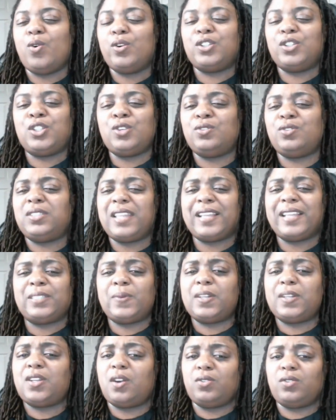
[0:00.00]
On Tuesdays,
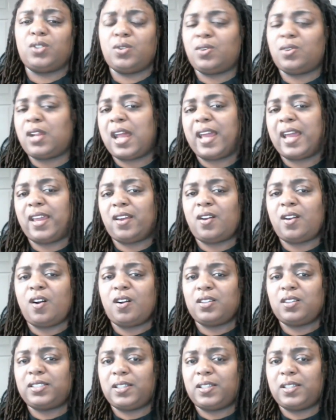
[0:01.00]
we don't do client
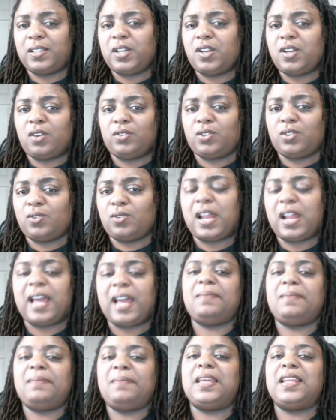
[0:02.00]
calls and we don't do
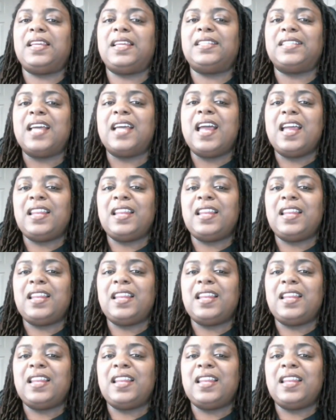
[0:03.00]
client meetings.